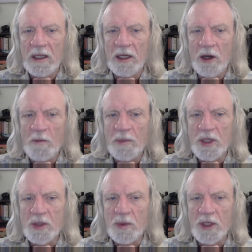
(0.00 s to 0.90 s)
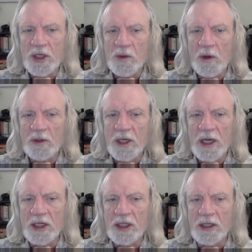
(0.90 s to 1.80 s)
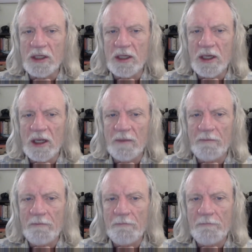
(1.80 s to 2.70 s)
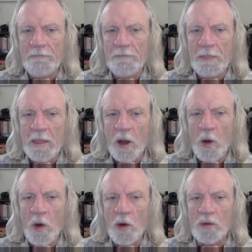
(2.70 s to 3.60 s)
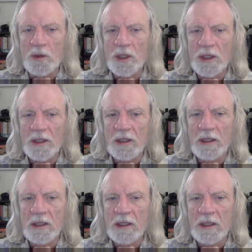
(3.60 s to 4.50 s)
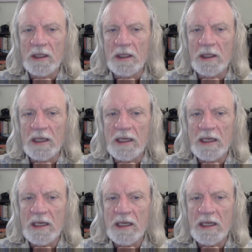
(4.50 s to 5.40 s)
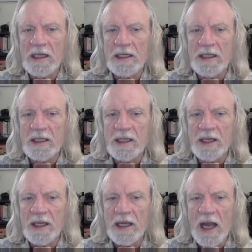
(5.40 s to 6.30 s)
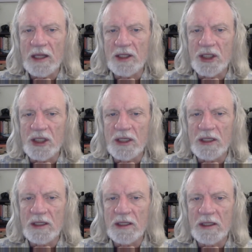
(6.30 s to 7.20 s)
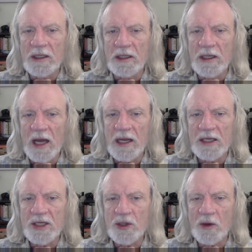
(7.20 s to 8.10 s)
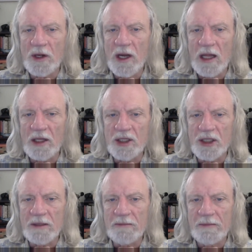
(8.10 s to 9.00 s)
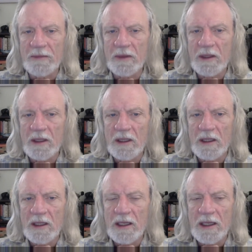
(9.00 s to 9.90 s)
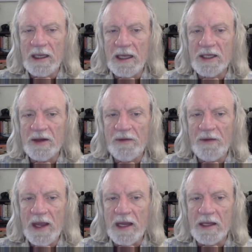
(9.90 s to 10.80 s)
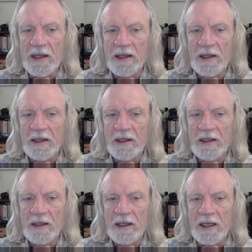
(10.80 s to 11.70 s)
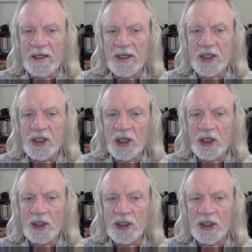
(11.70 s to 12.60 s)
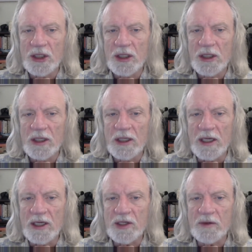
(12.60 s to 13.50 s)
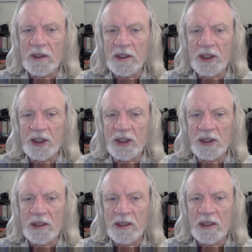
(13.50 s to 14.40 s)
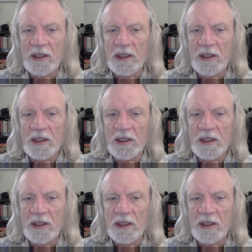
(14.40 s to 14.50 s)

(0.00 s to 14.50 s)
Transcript: It opens with this quotation quote, Lincoln is theology, not historiology. He is a faith. He is a church. He is a religion.